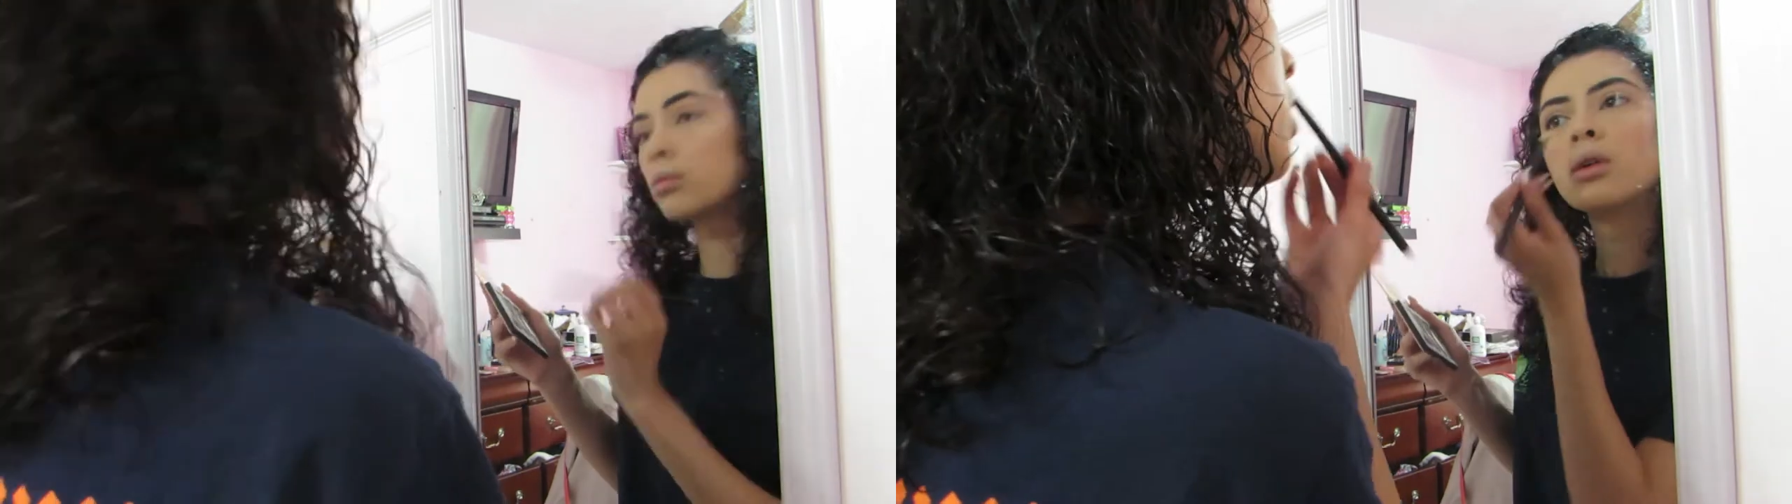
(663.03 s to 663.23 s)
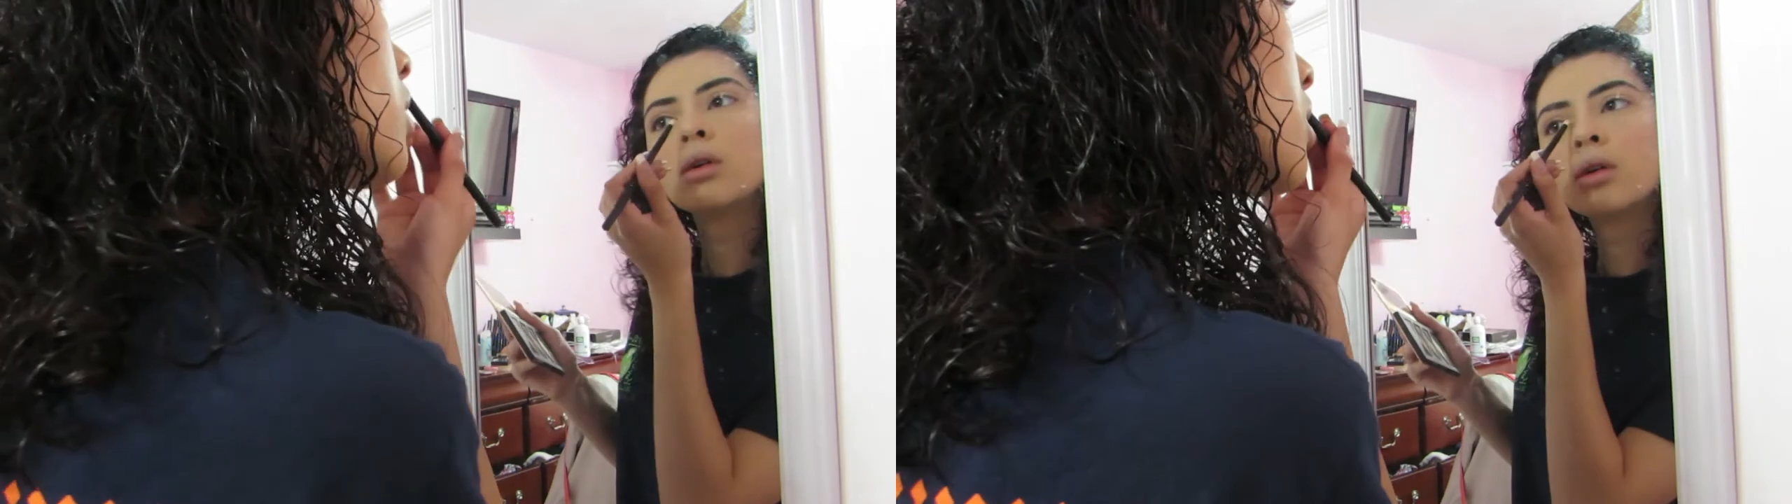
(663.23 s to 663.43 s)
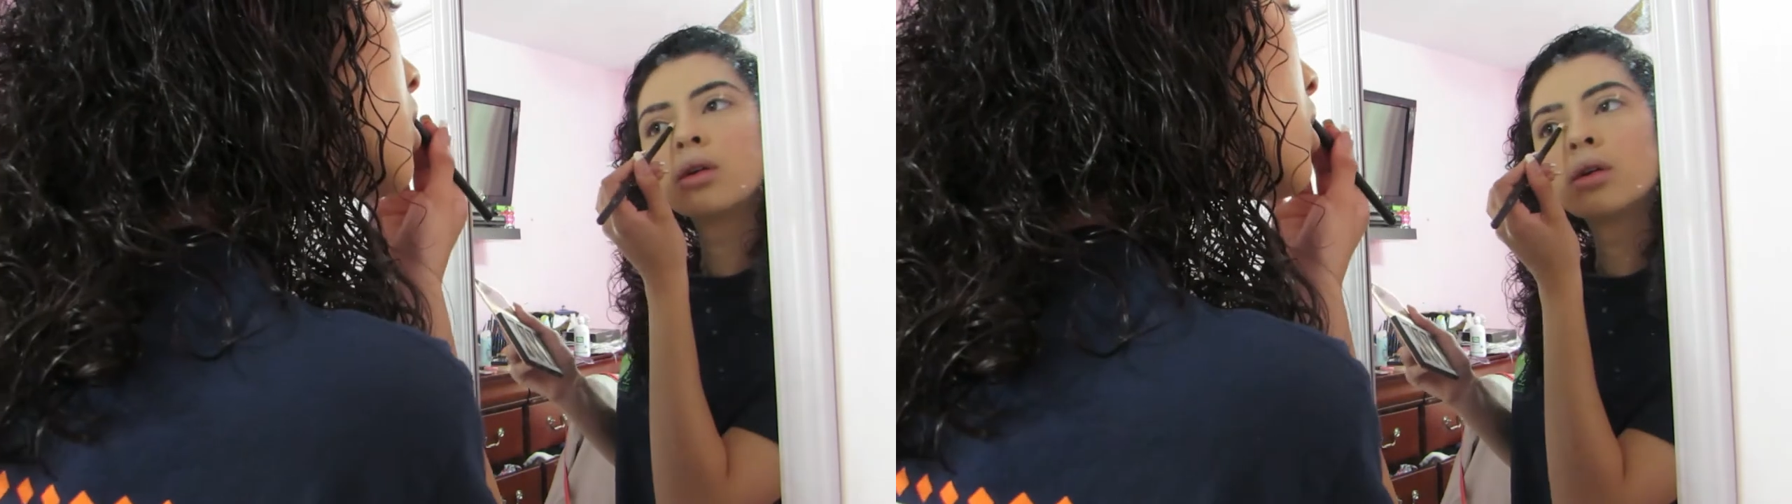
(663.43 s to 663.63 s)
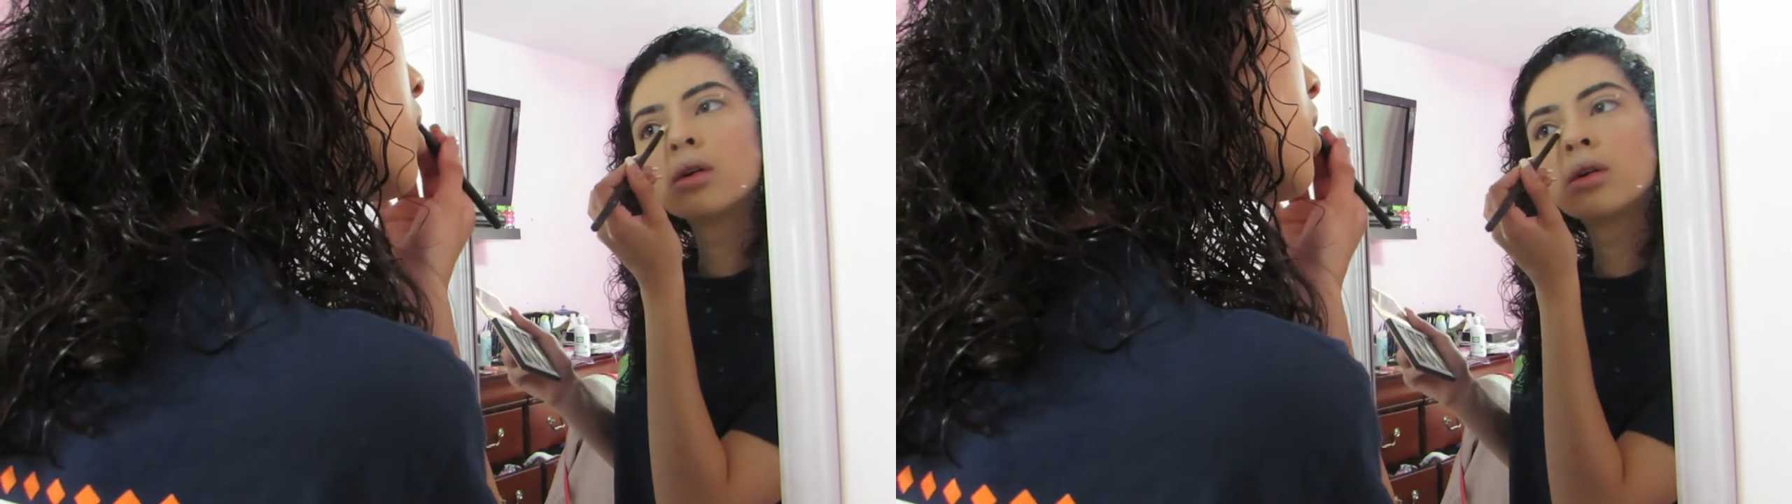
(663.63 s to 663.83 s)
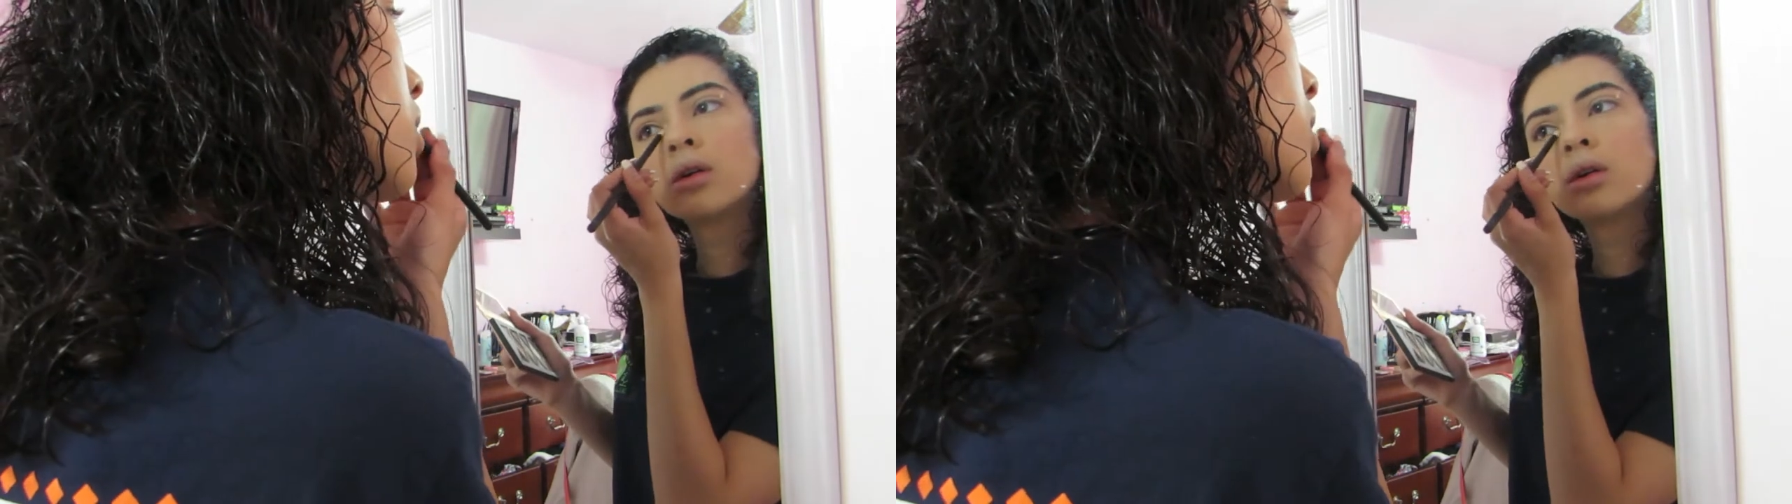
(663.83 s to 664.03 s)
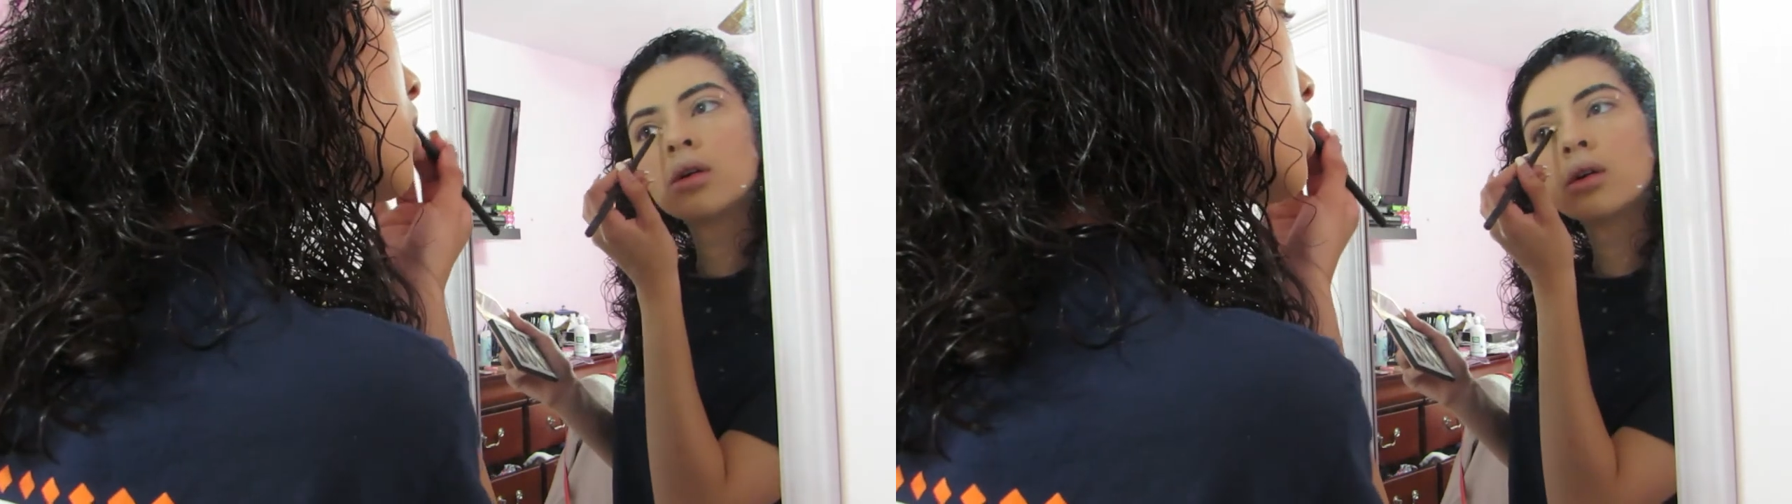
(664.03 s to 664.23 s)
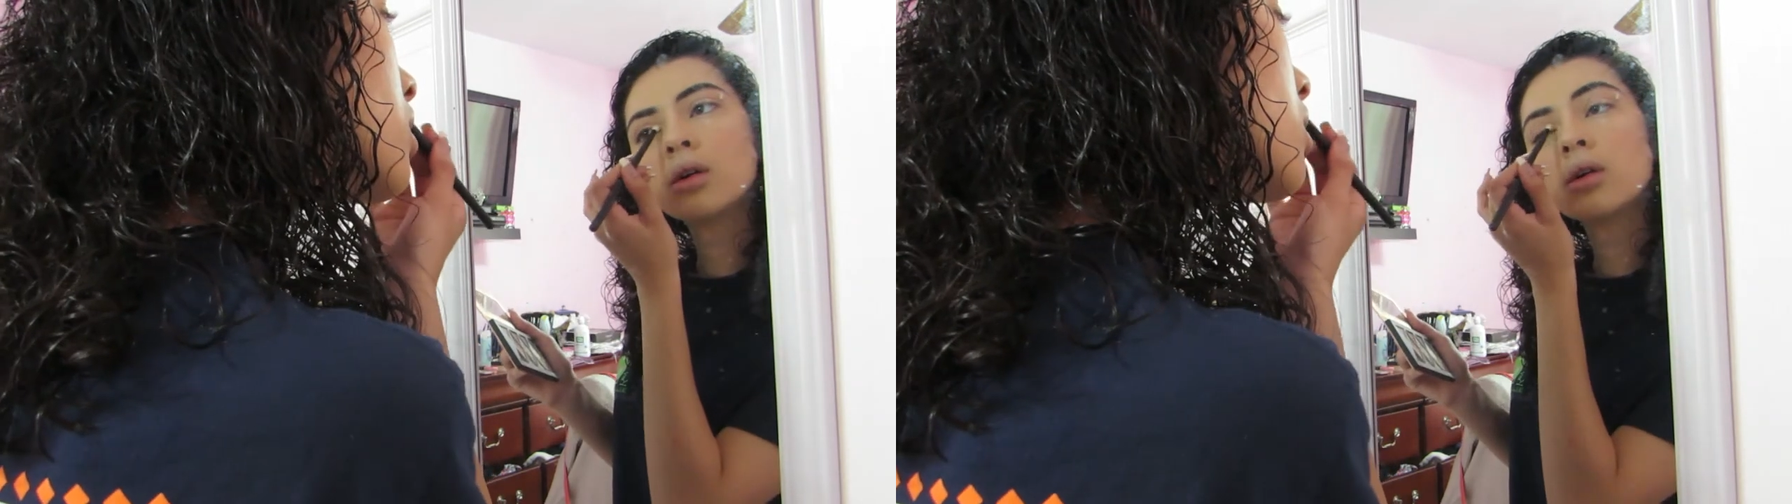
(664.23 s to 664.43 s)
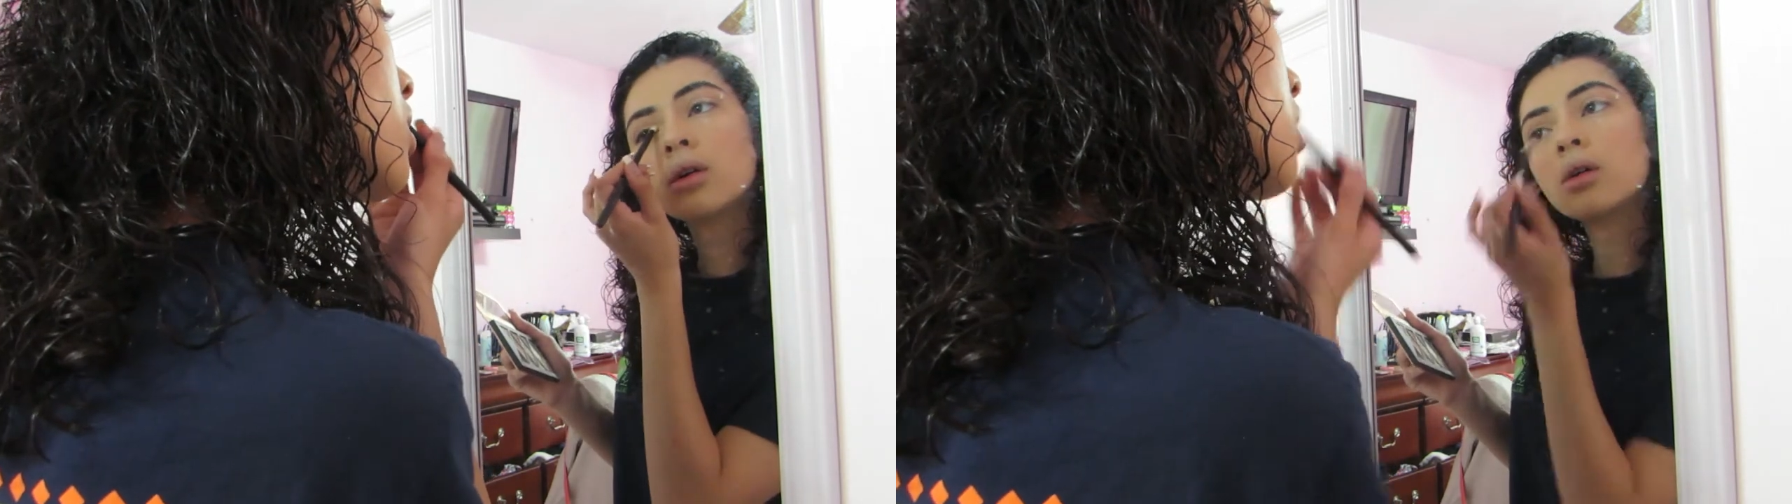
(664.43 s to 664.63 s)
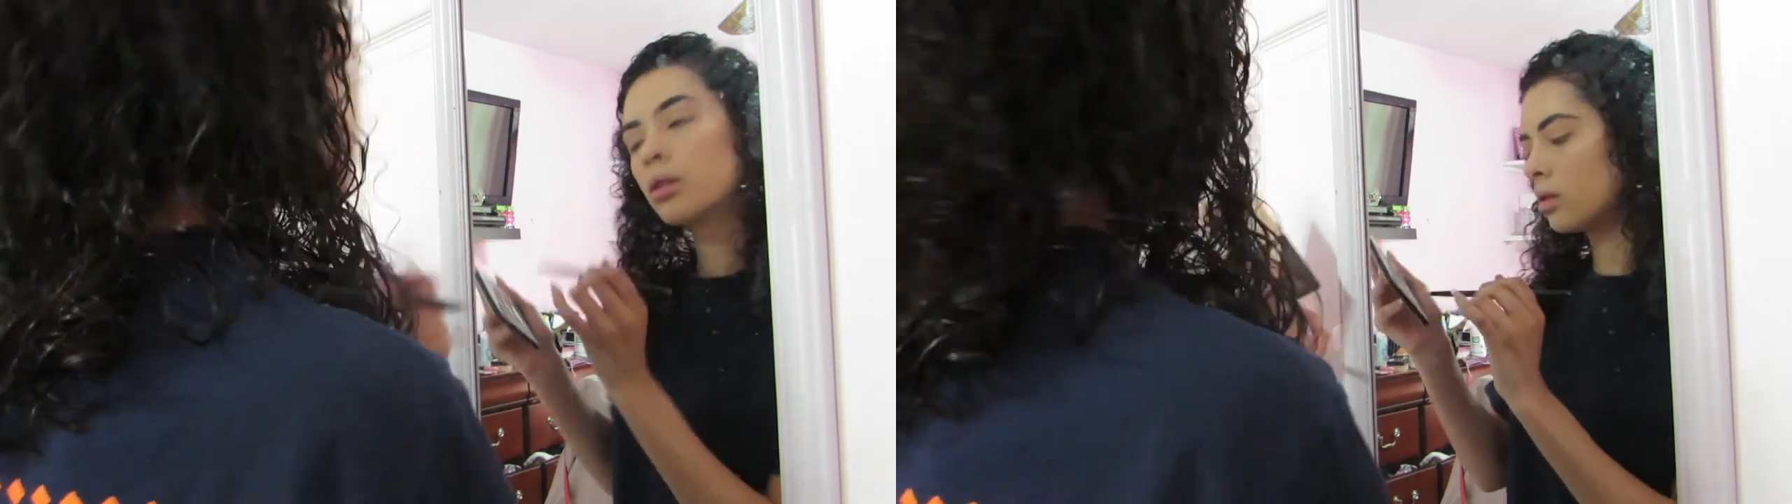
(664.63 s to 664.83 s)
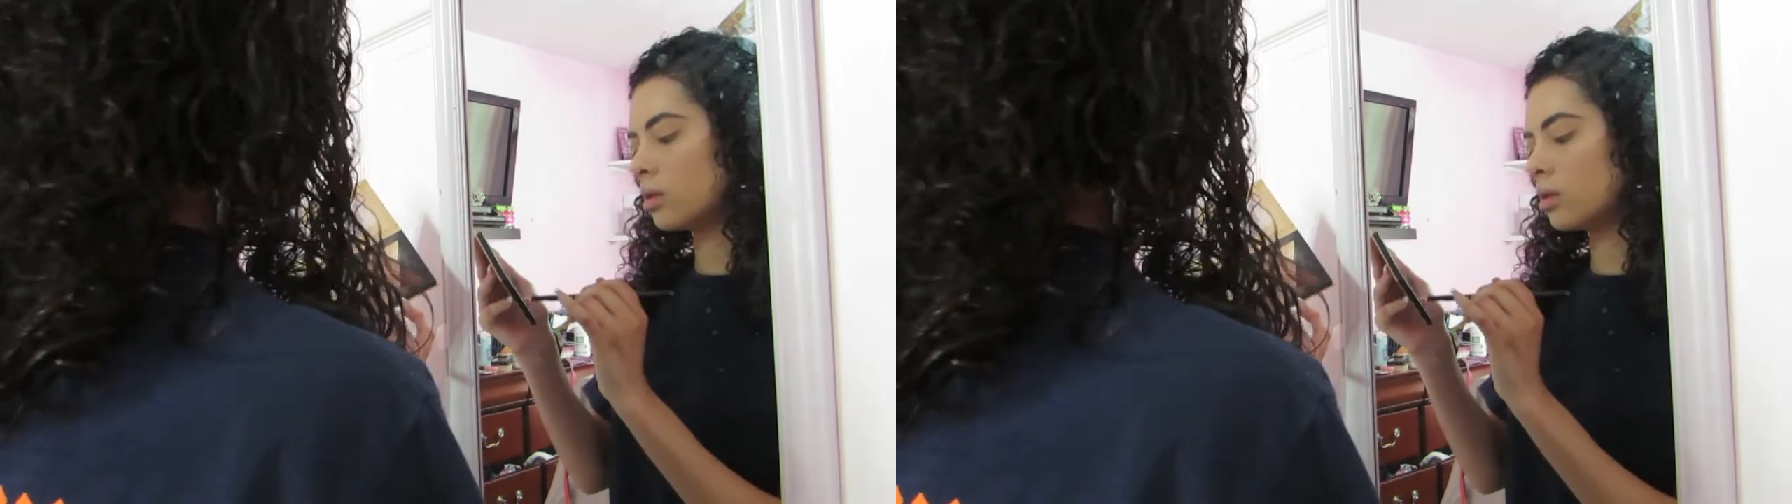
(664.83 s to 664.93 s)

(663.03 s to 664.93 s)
that. And